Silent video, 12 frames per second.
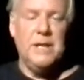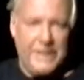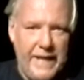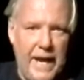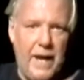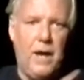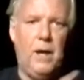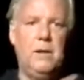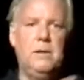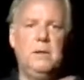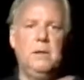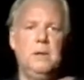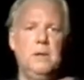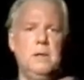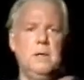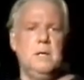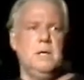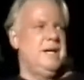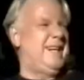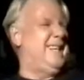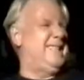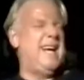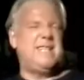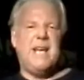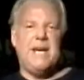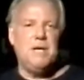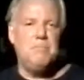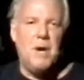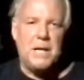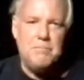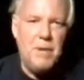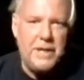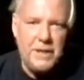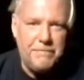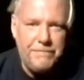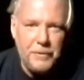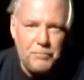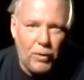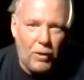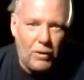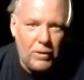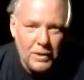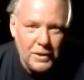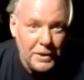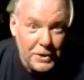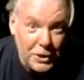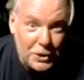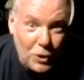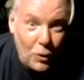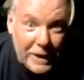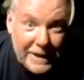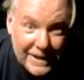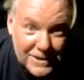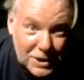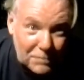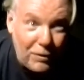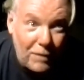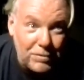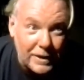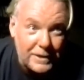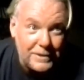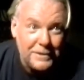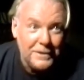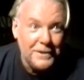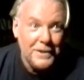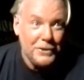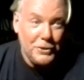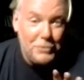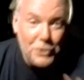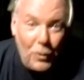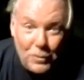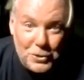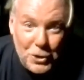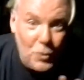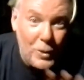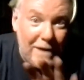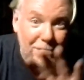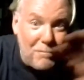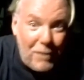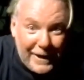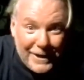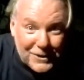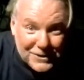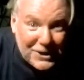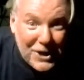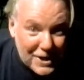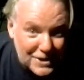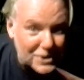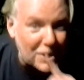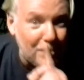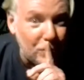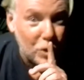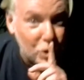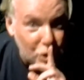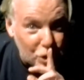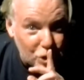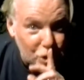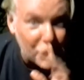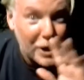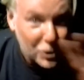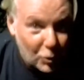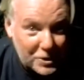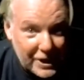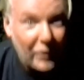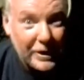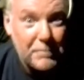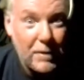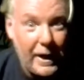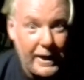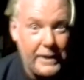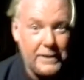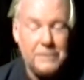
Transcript: Yeah. Because that's how you make money in football. You go against the public. You don't do what everybody else does. Shh, don't tell anybody.